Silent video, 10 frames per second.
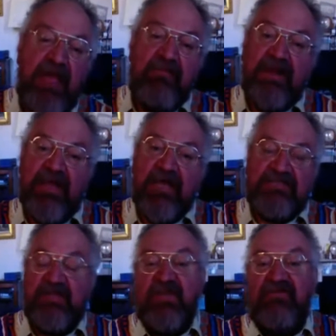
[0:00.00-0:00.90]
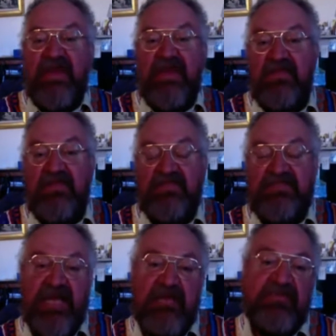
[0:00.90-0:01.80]
relies on the fact that,
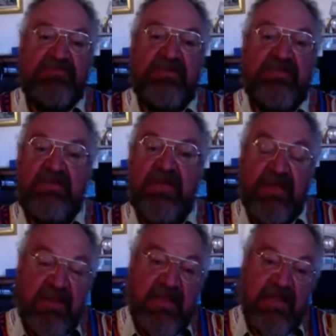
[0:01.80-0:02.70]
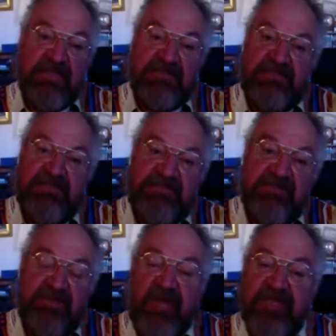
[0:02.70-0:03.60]
say, between the English that you
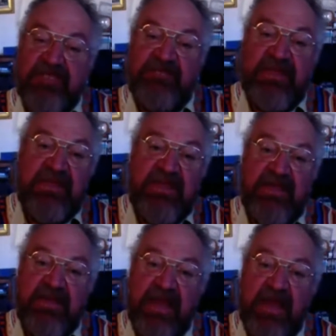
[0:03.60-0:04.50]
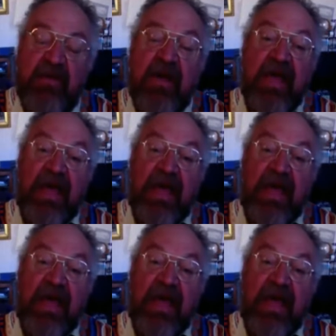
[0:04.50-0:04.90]
and I are speaking now